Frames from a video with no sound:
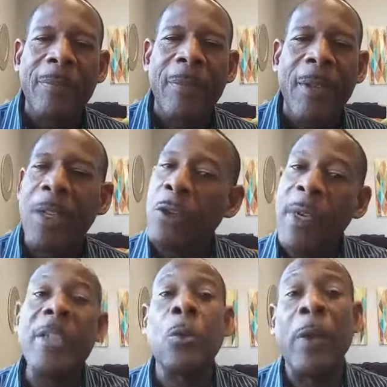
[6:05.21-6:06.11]
Then you
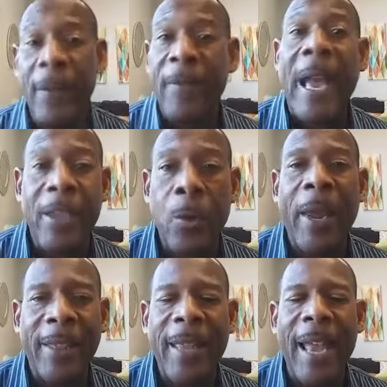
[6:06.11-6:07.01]
need to
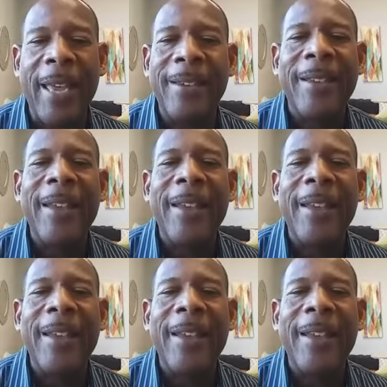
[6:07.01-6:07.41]
reevaluate that